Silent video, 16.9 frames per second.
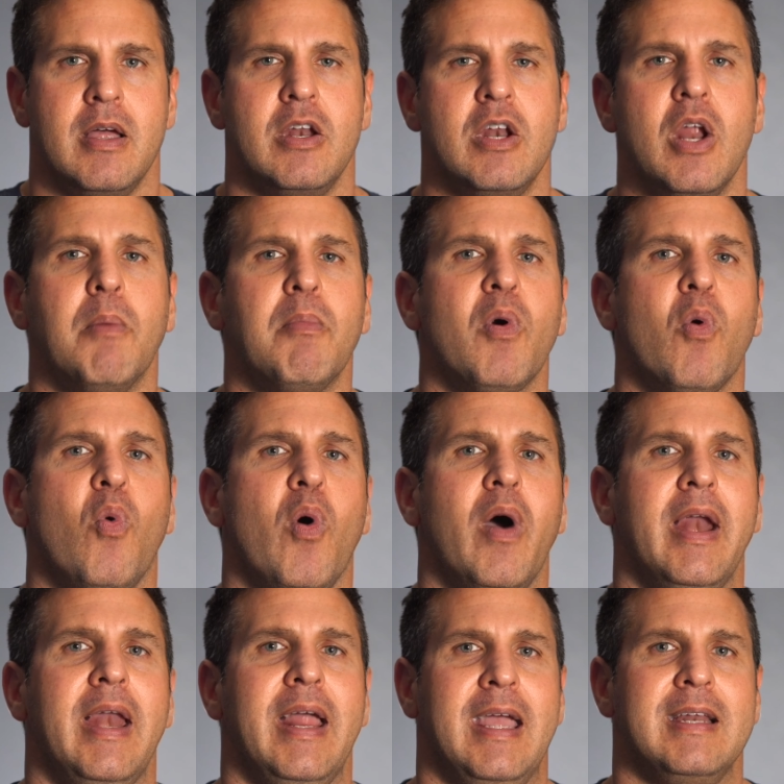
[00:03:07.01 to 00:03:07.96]
Number
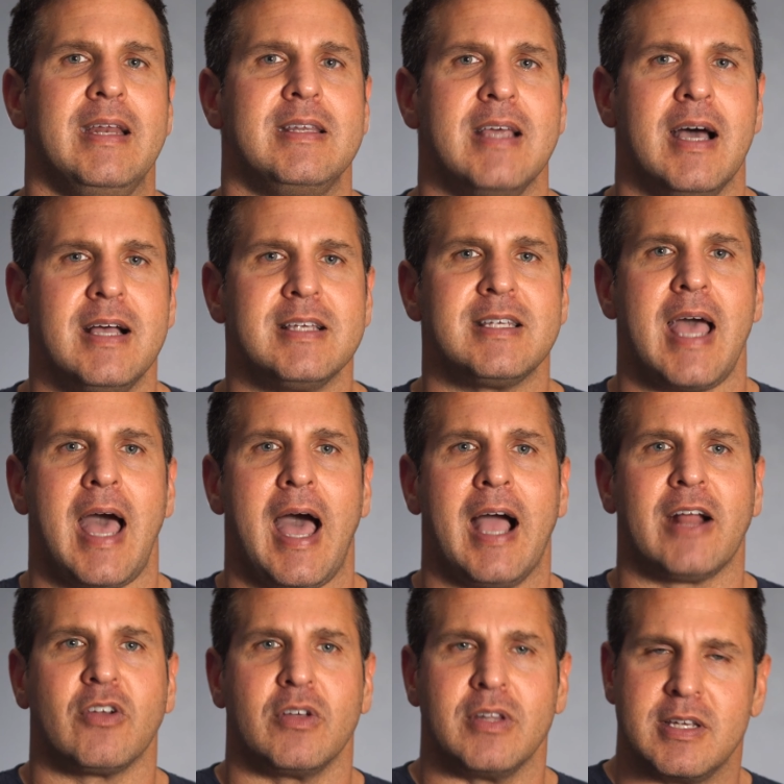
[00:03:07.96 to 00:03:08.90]
one, it does
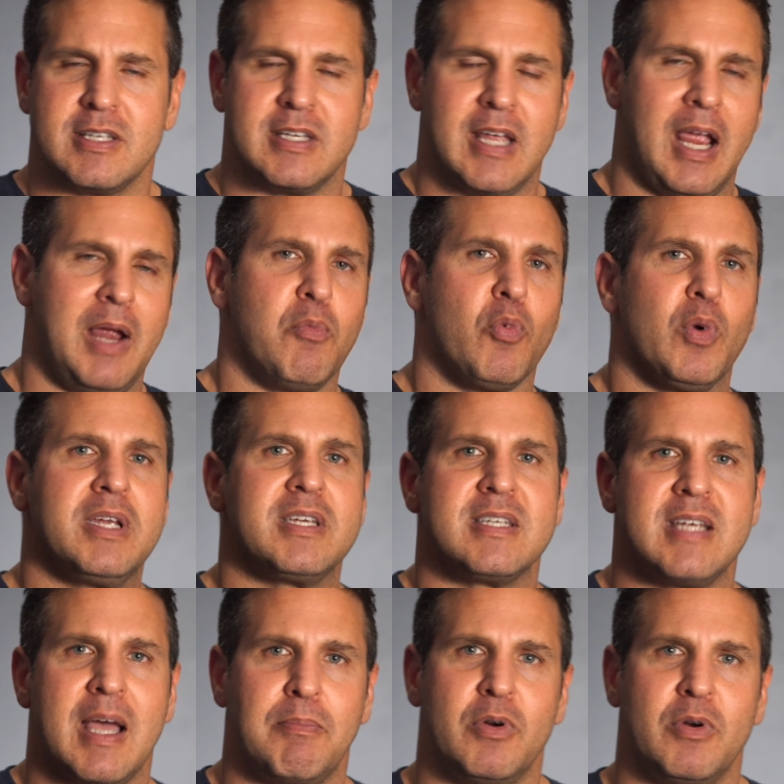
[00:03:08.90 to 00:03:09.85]
act on the same
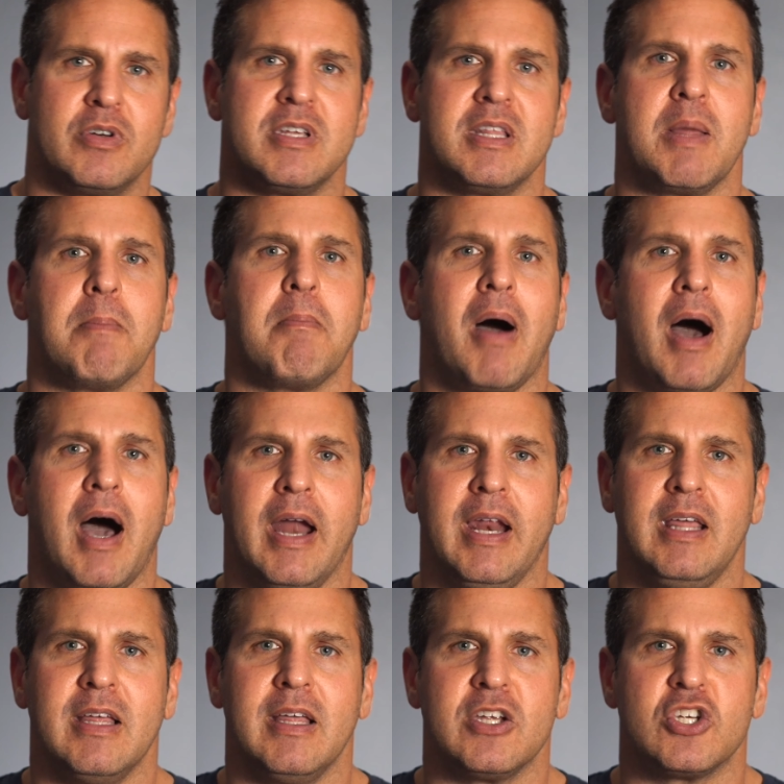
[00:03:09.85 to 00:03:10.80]
receptors in the
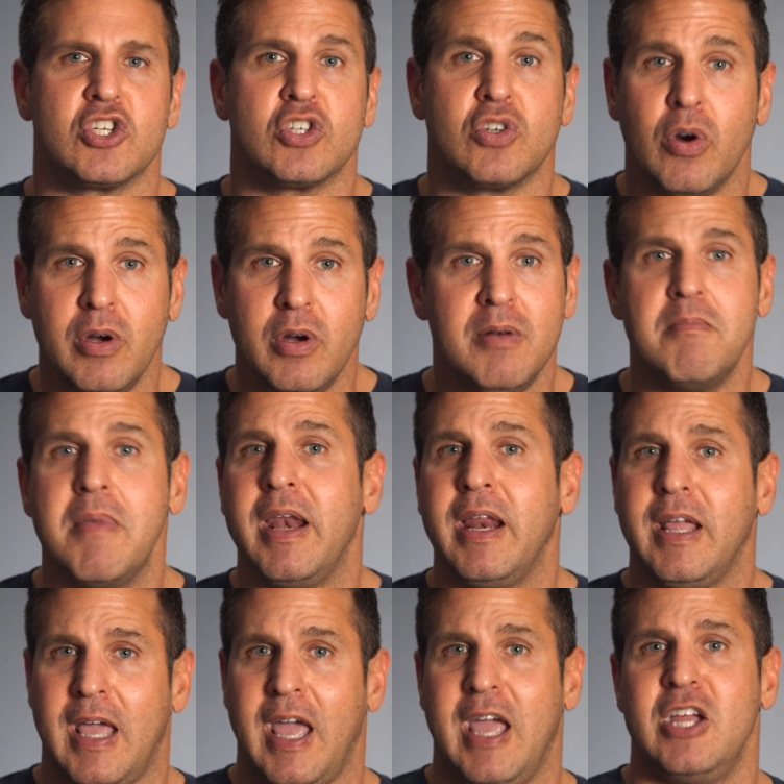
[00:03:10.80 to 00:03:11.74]
body that certain
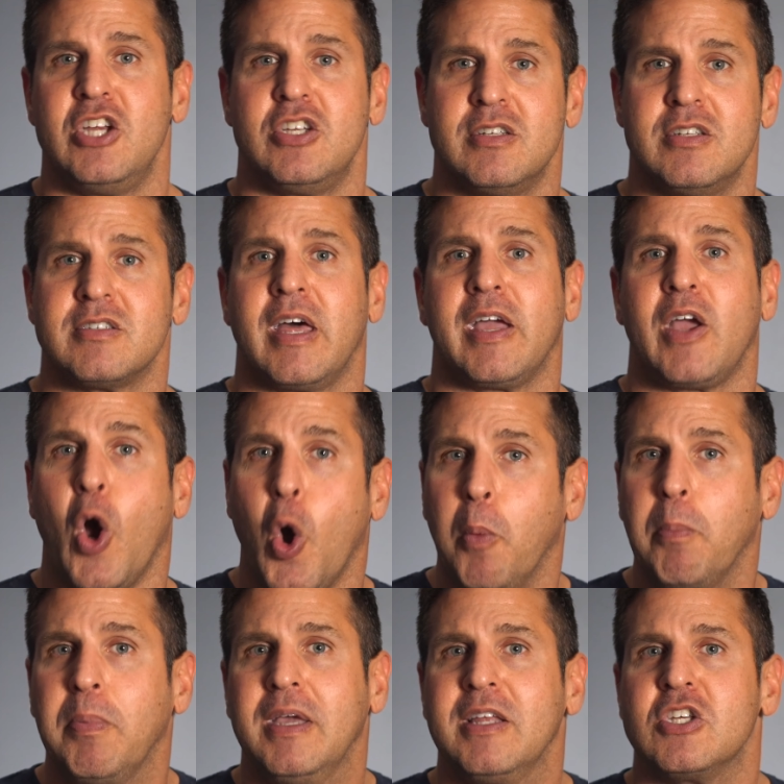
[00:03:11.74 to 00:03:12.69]
medications like
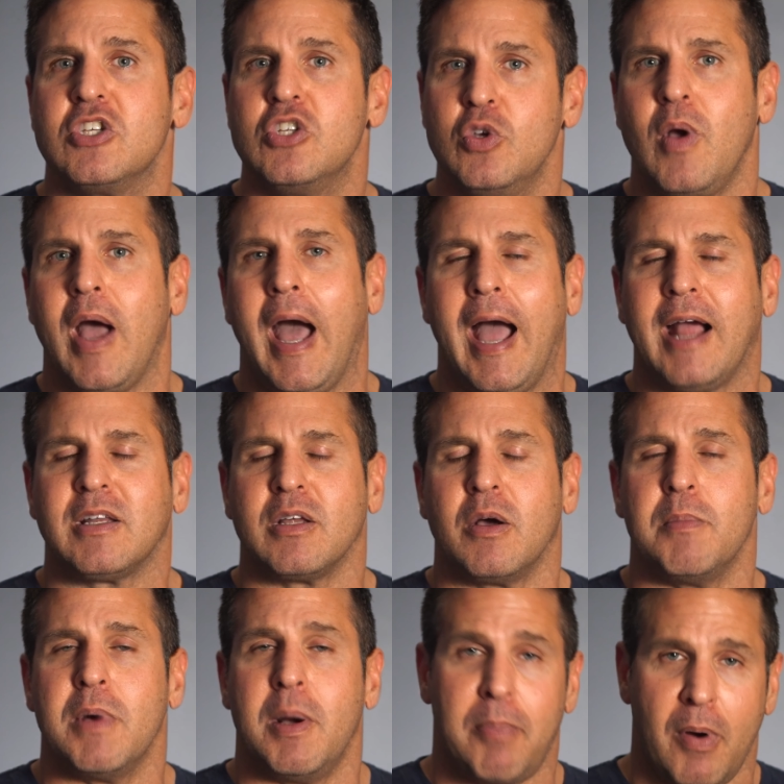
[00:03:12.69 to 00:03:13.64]
opiates do act
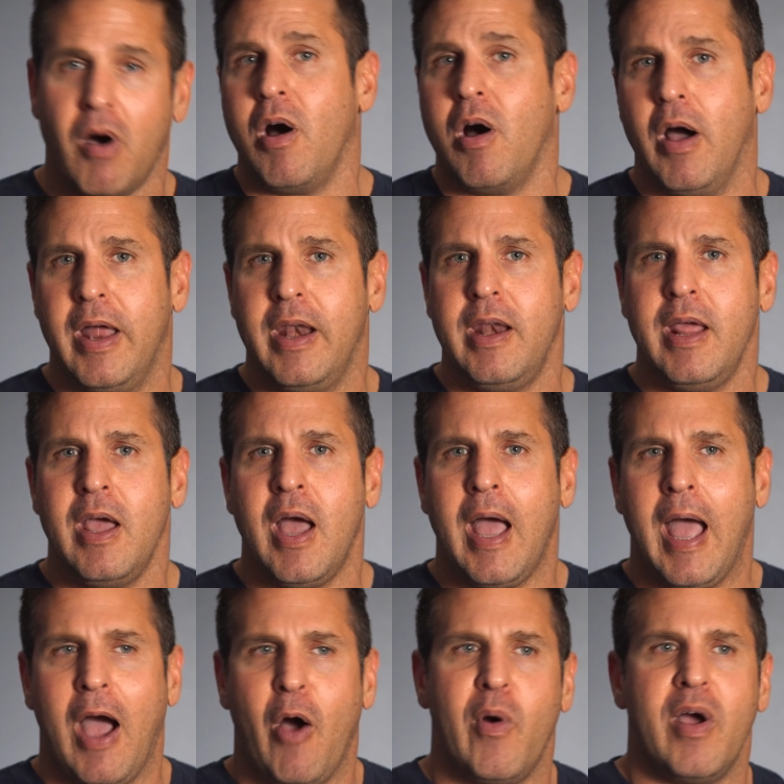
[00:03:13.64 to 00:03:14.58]
upon.
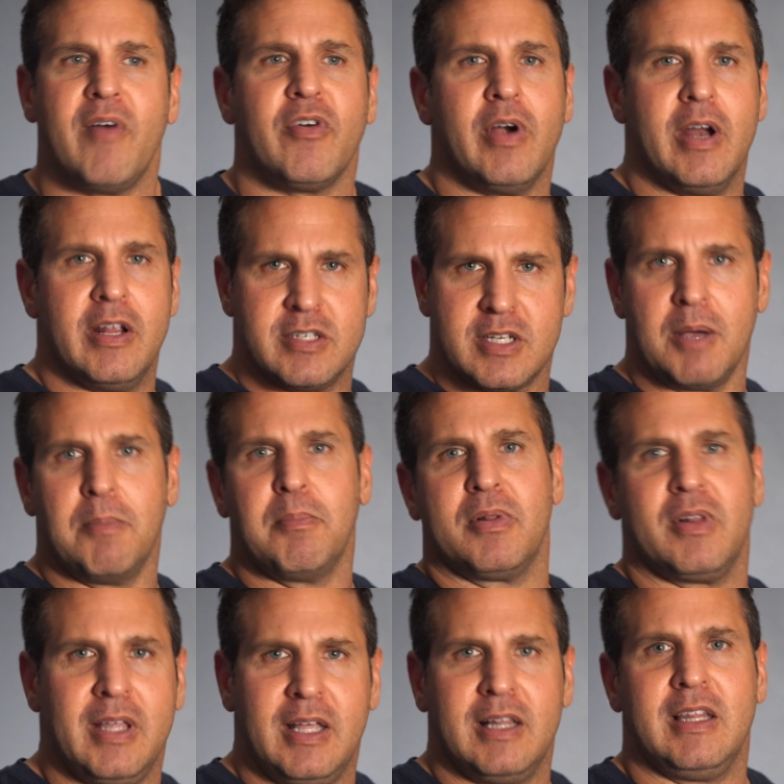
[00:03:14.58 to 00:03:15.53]
However, it's
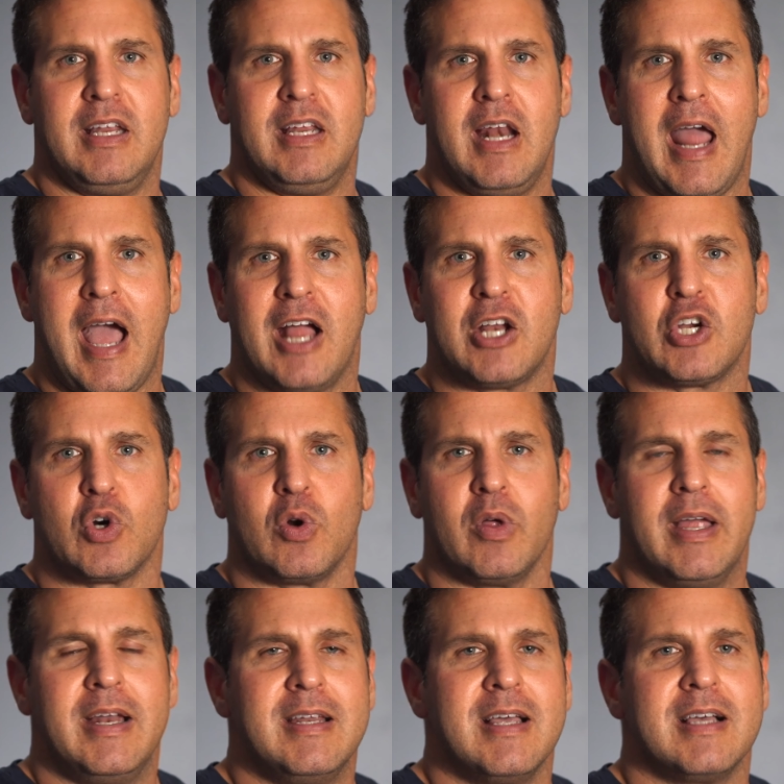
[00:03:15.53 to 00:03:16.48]
completely
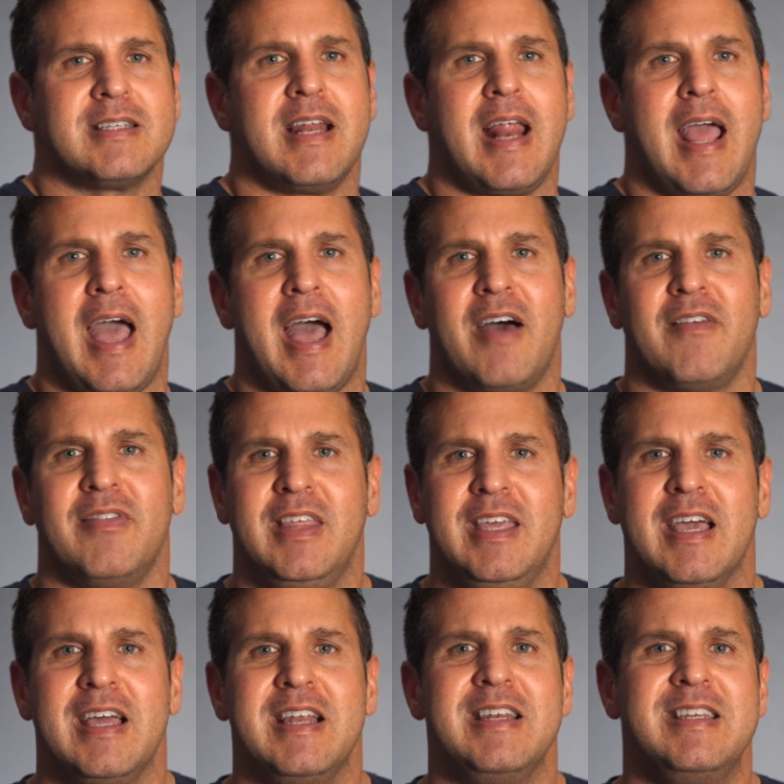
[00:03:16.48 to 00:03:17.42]
natural and doesn't have
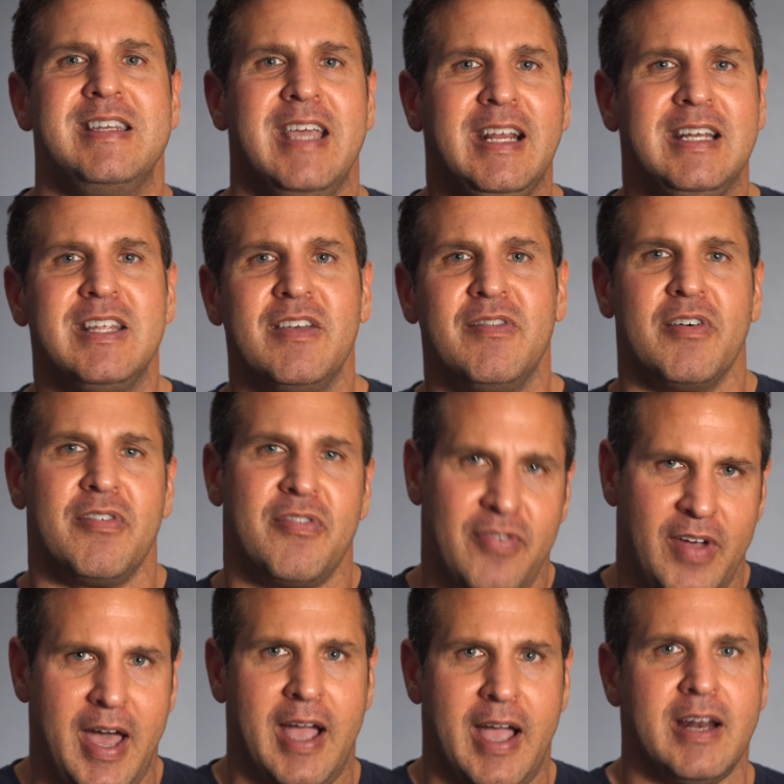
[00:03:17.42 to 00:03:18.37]
the addictive
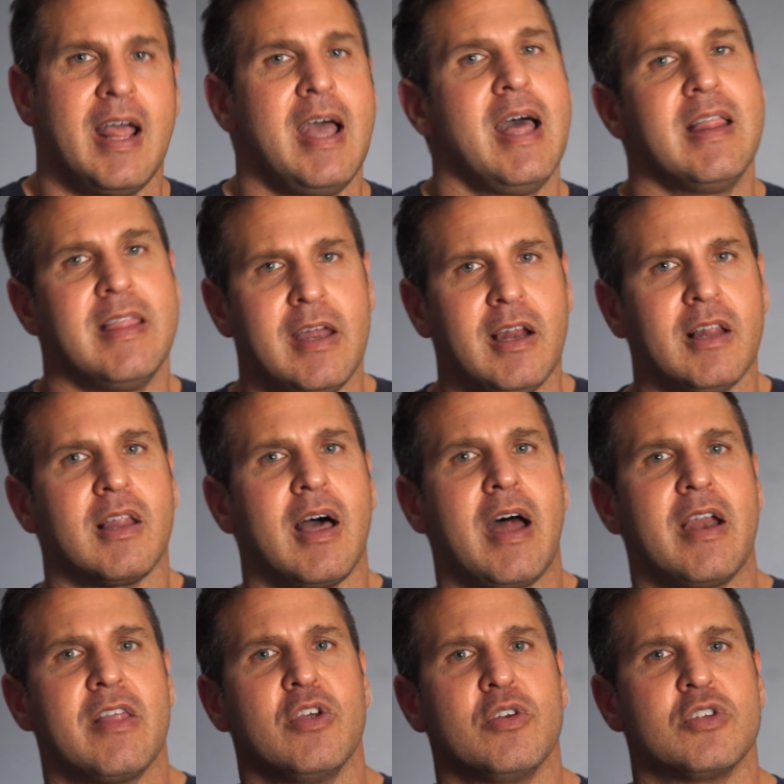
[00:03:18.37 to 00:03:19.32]
effect that a
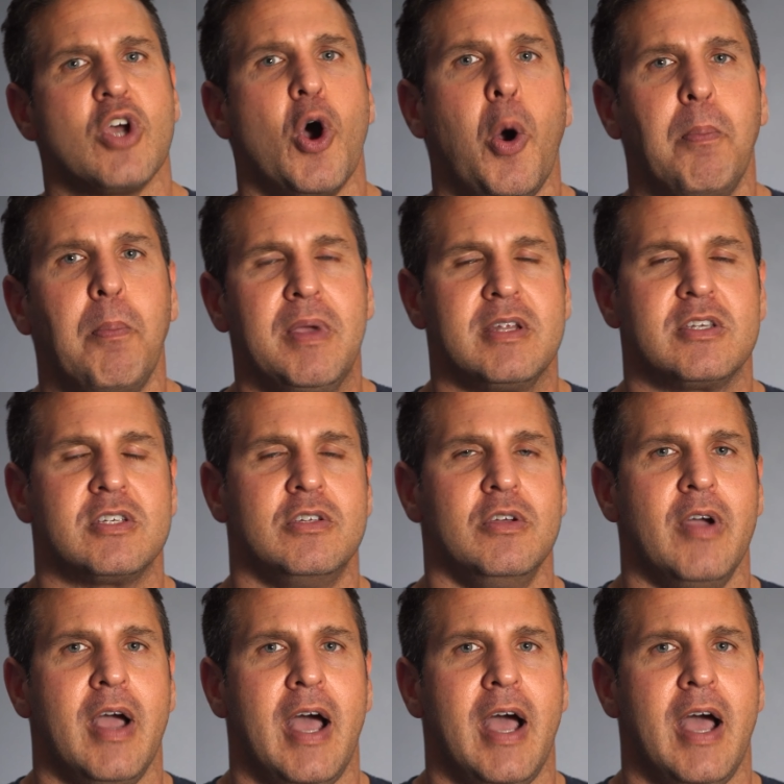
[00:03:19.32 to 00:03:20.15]
lot of those opiates do